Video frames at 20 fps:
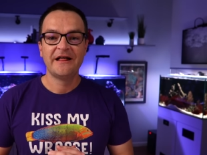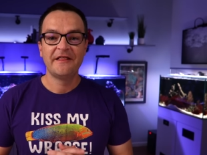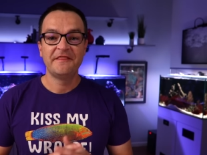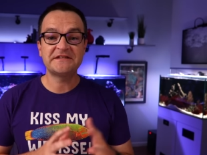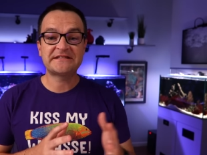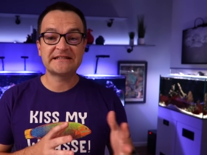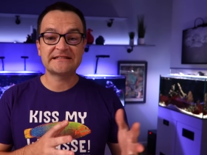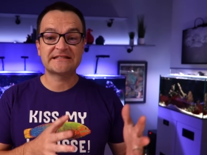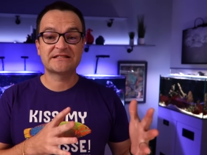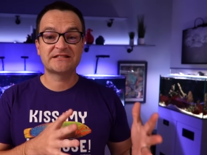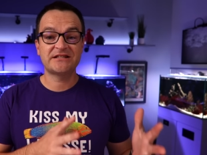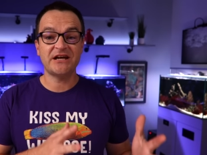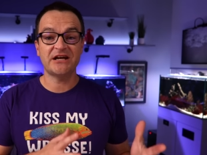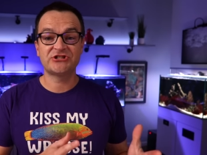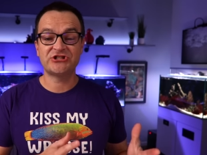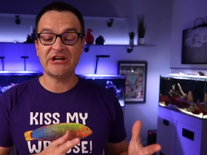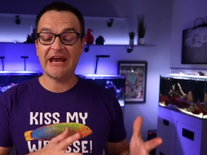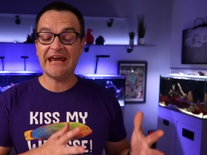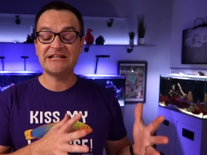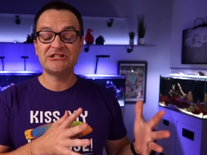This is
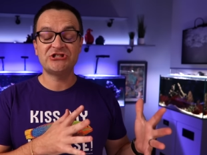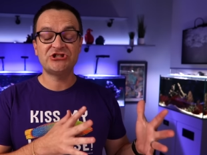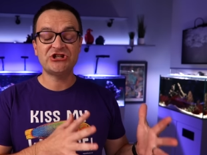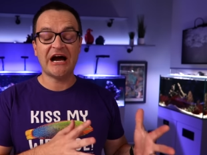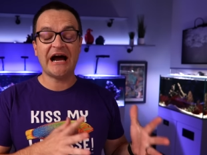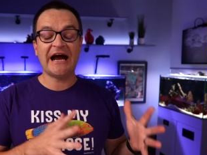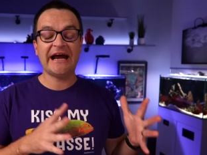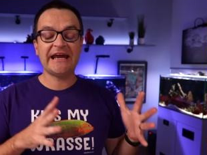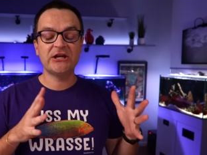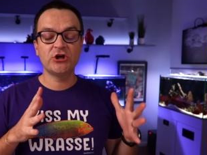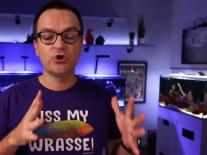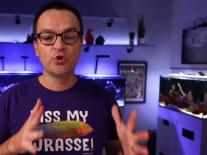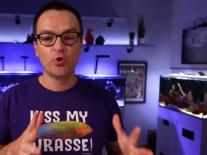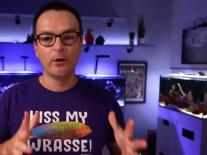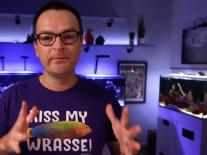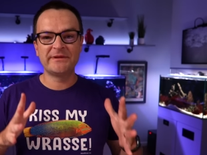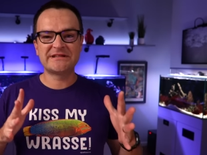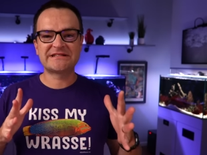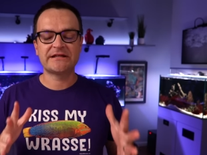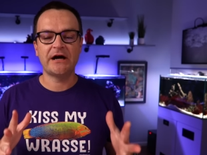such a
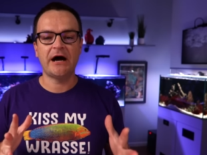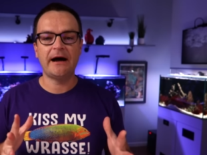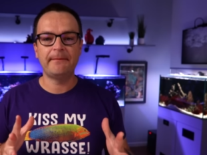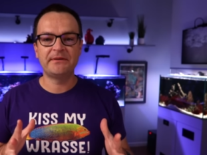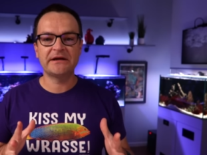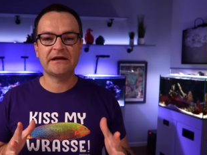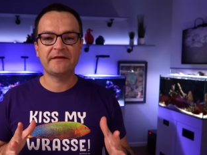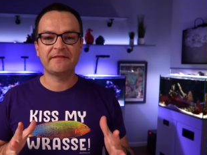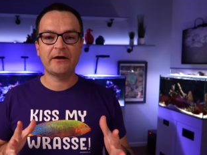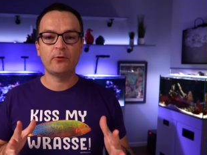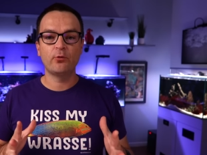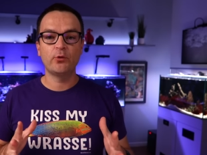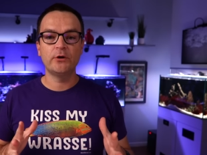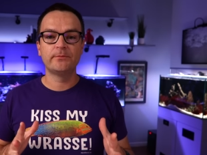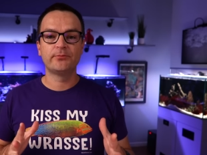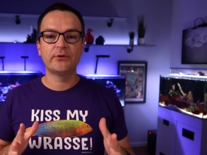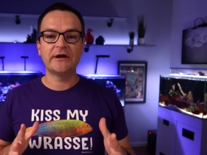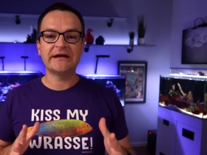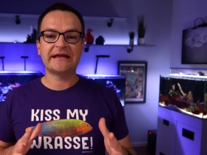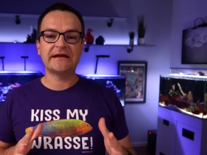ginormous topic that we're
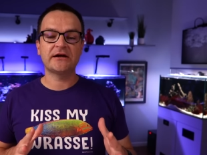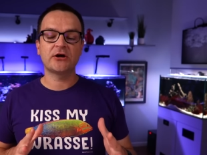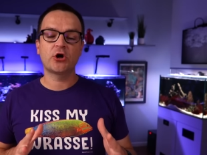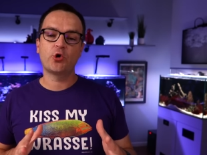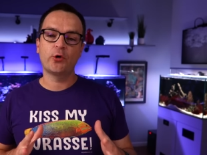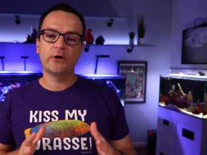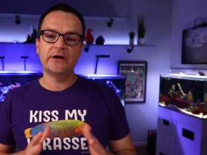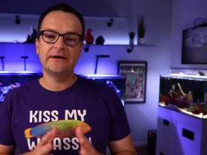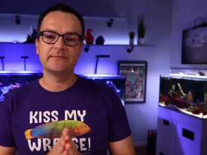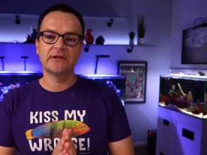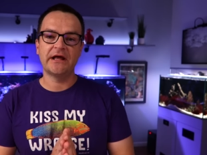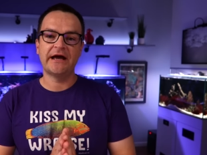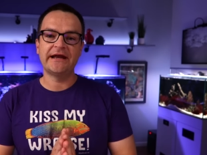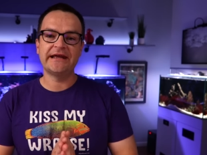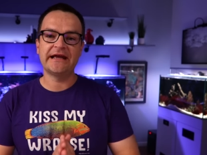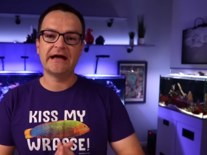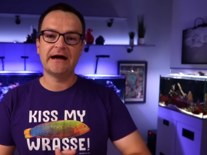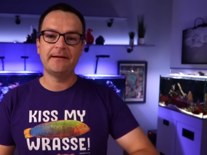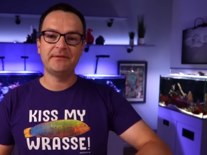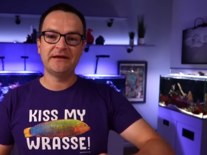breaking aquarium
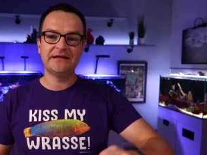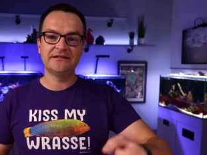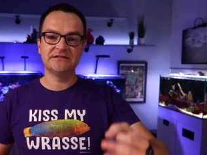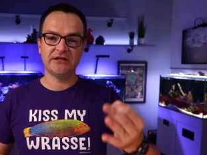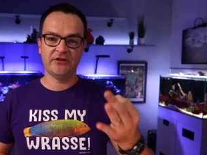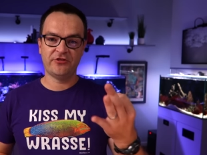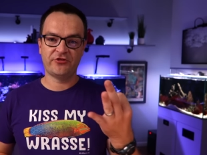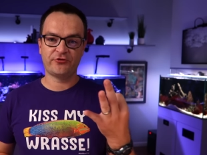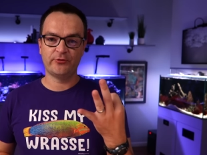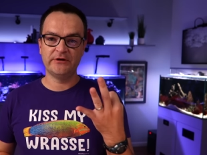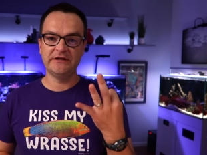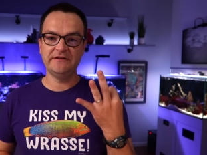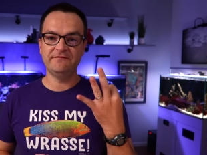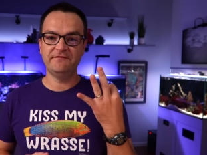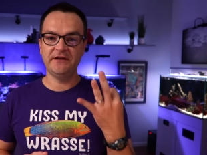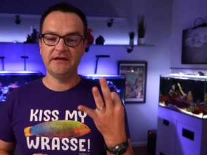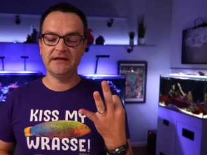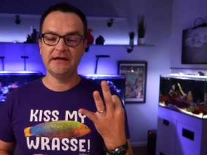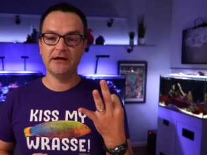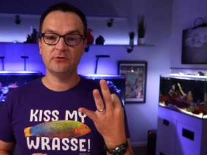lighting up into 3
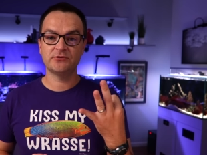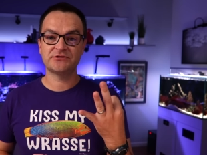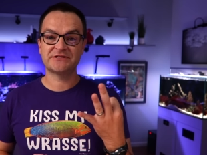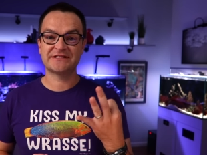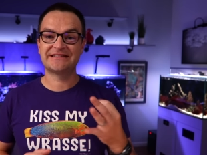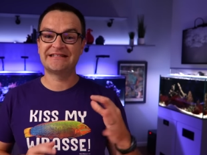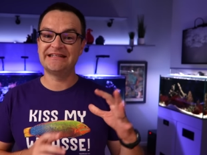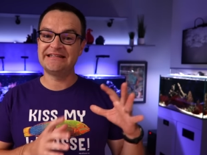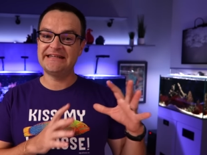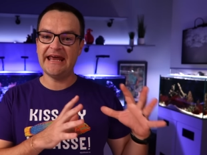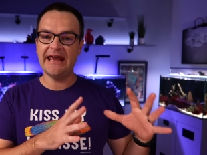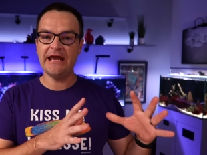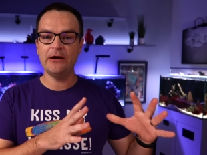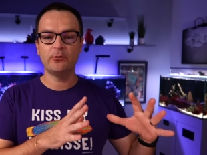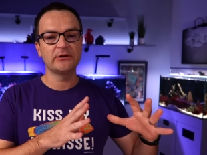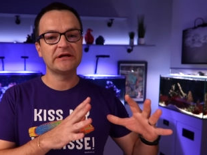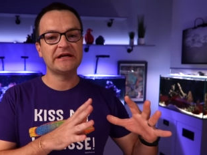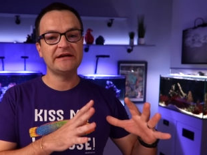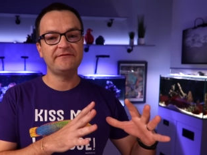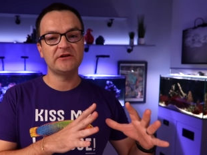videos. Today,
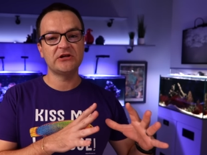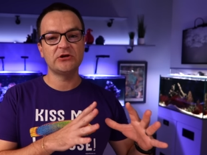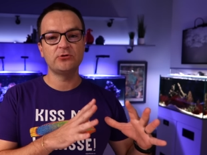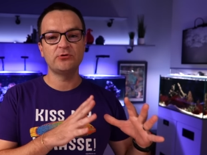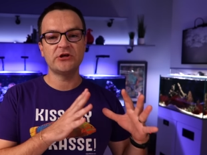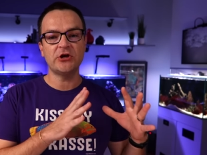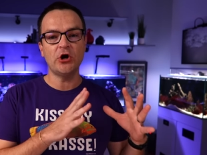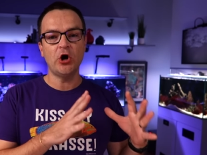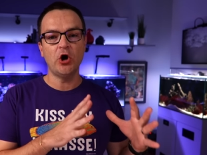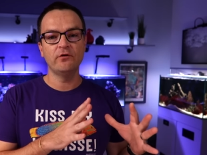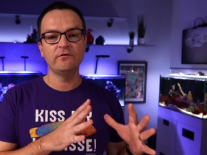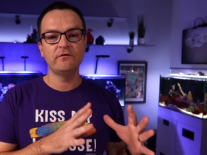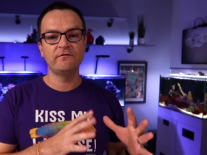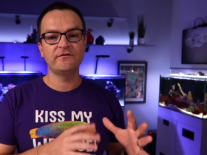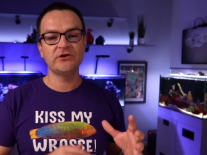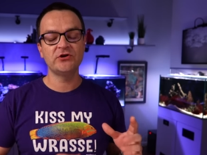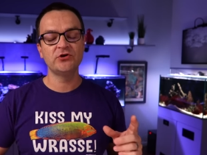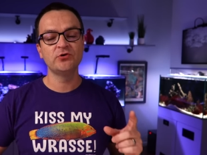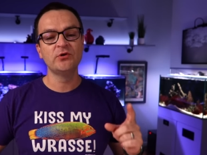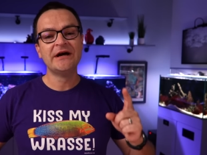we're giving you the
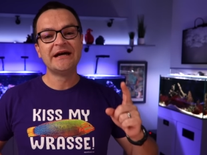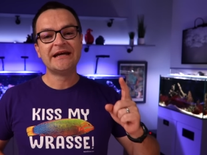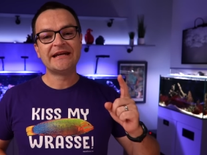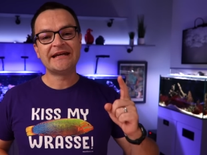overview.